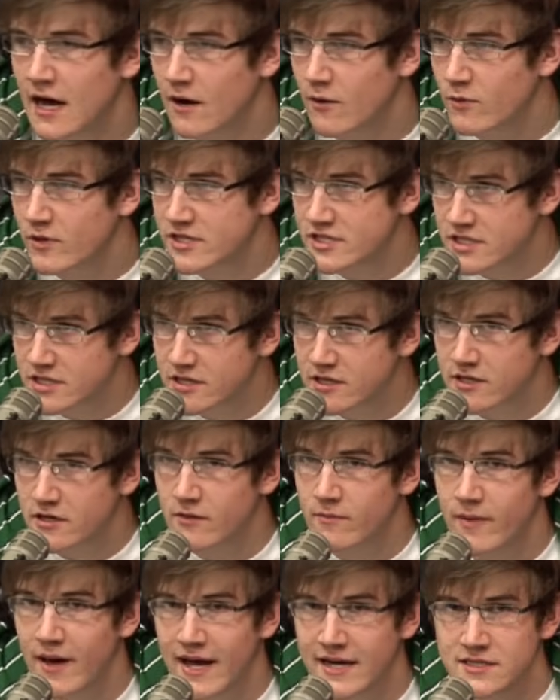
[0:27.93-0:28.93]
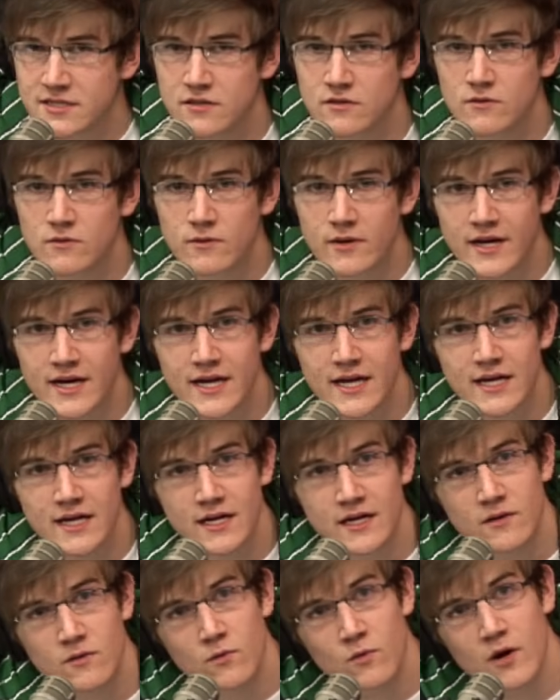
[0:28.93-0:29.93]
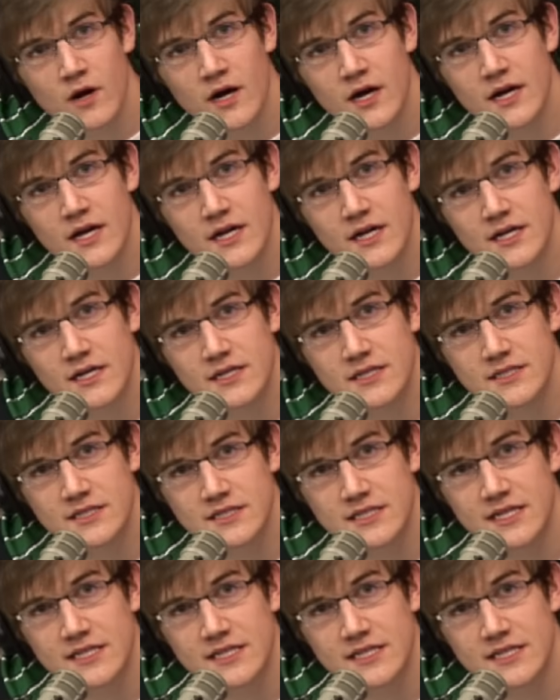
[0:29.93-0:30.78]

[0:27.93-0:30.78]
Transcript: I wish I could go back to the way it was.